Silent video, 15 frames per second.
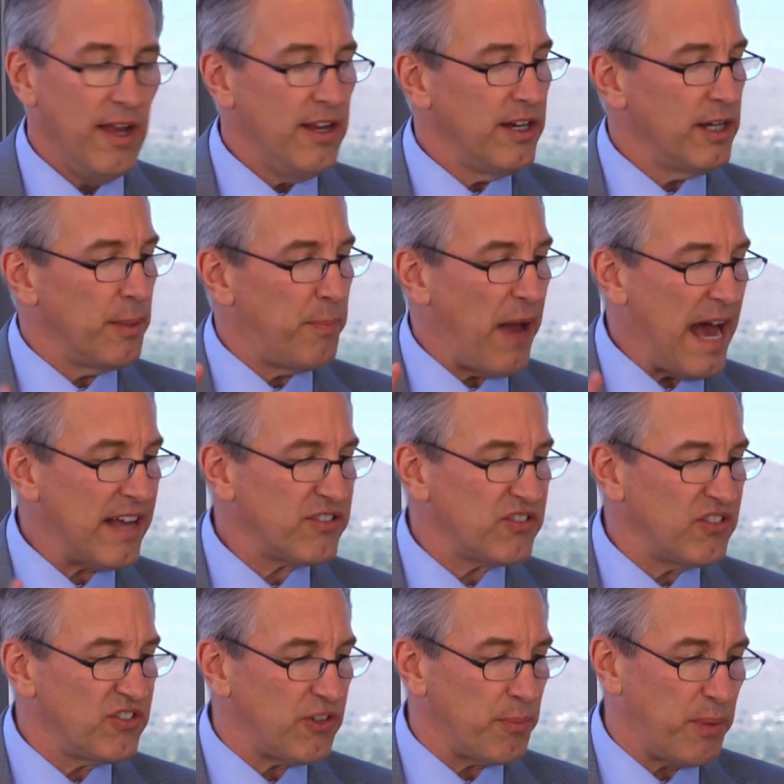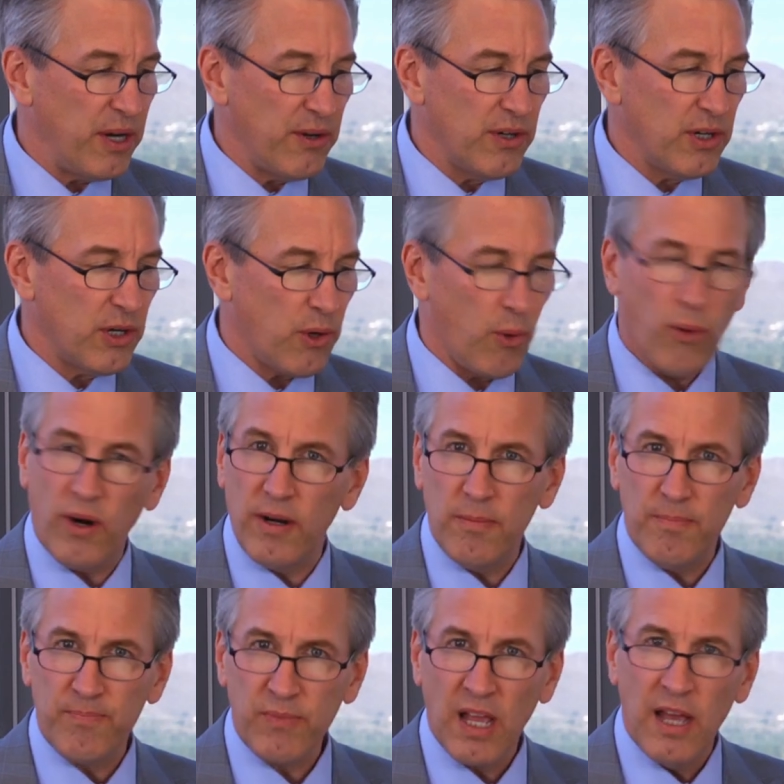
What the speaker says: You're gonna pass the Superior Court,